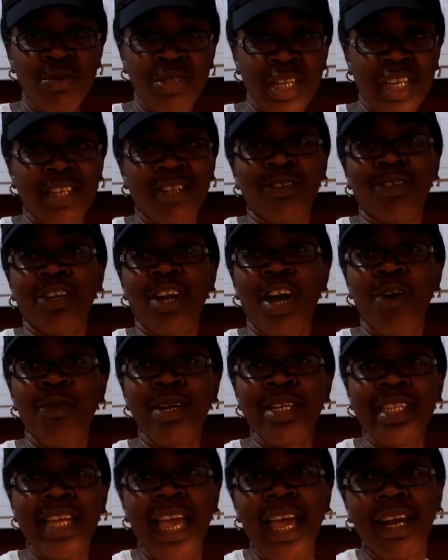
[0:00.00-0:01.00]
thick, you can
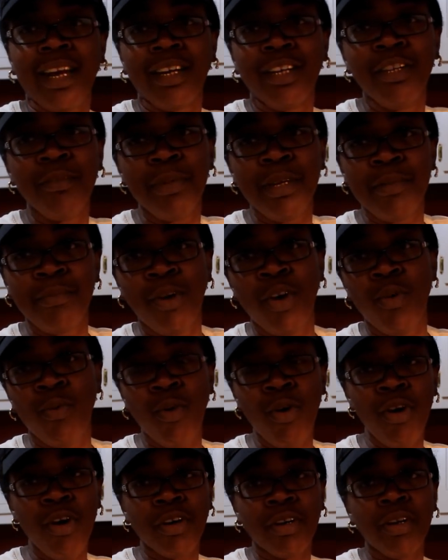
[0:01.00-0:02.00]
always add a little bit more
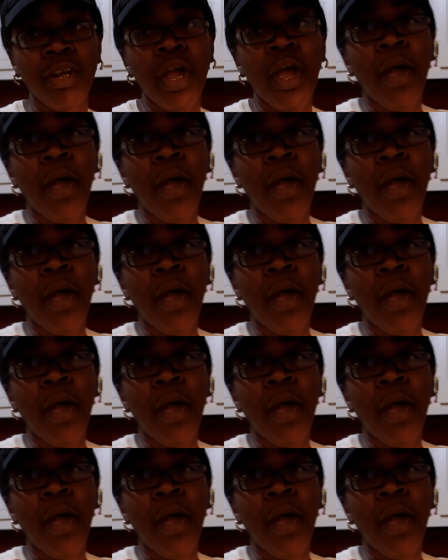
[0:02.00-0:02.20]
water.